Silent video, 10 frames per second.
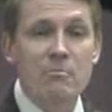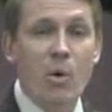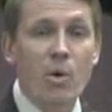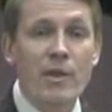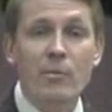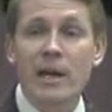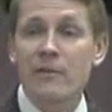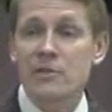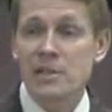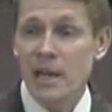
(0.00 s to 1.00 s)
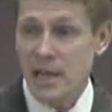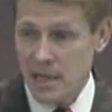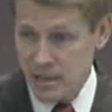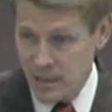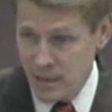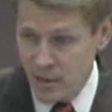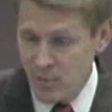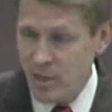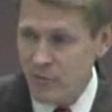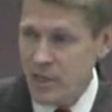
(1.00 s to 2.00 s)
even more than we have today.
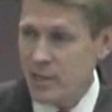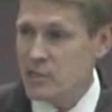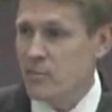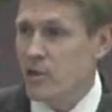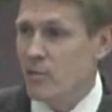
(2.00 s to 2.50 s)
We covered that on